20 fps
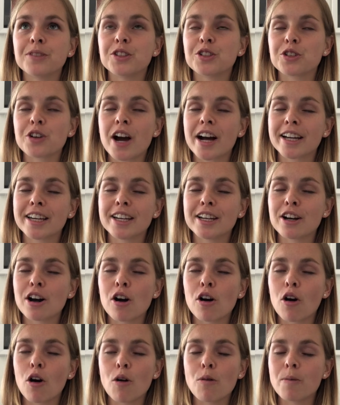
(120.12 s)
dragging
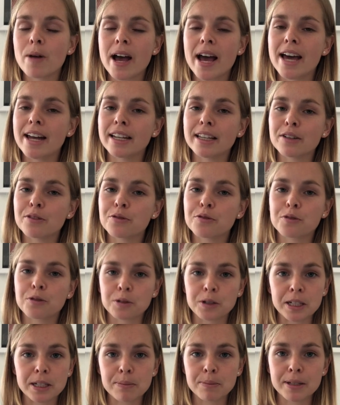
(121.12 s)
home any
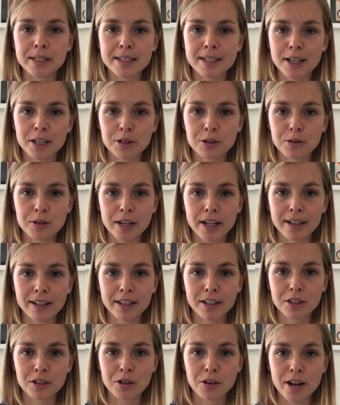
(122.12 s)
freebie that you can
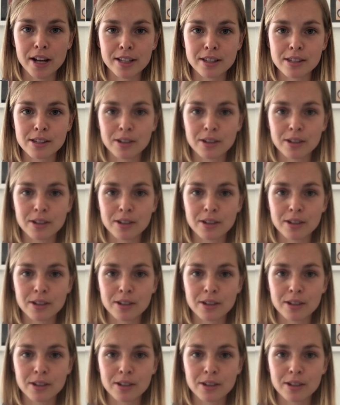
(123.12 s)
get your hands